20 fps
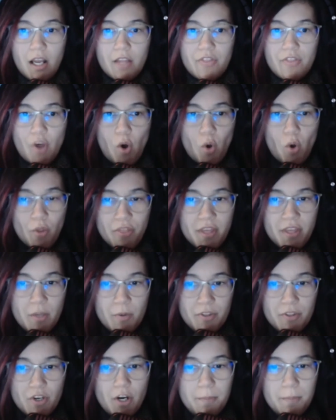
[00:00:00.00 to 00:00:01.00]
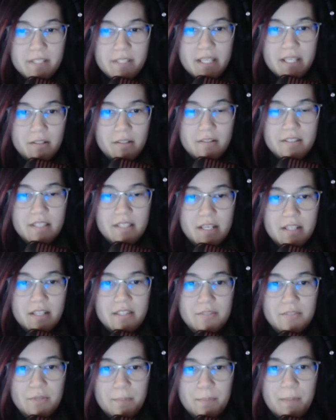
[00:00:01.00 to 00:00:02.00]
the whole thing with carpal tunnel is that it's
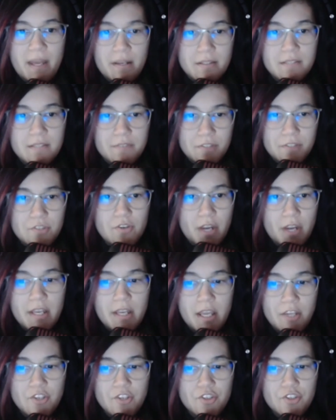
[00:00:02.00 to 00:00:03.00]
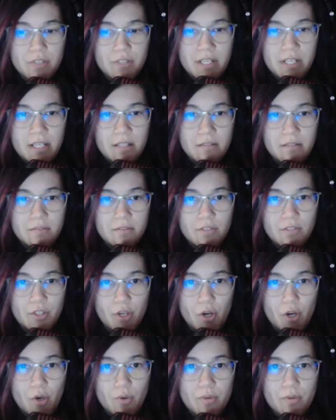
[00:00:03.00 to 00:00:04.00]
a repetitive strain injury,
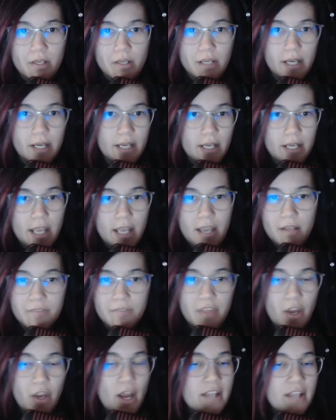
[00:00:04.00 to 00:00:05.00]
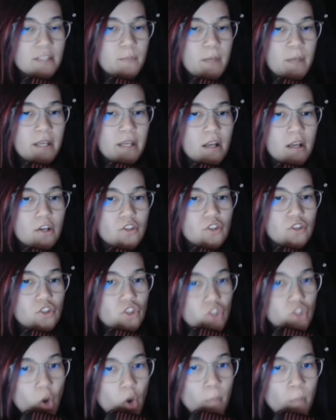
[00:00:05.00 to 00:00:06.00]
and there has been
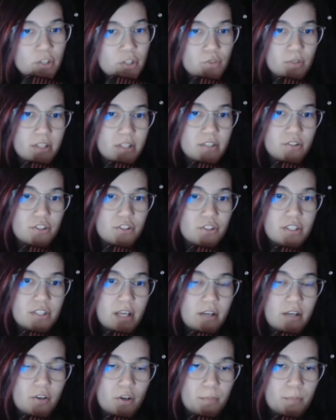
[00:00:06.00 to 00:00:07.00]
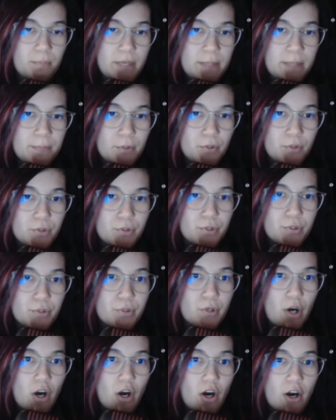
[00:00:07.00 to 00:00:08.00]
so much research done on people
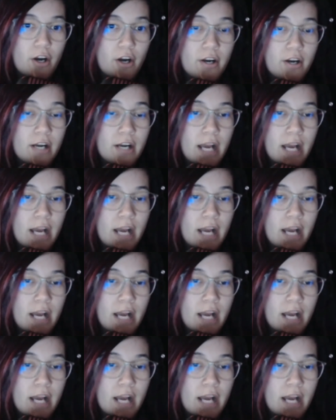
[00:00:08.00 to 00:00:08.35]
who are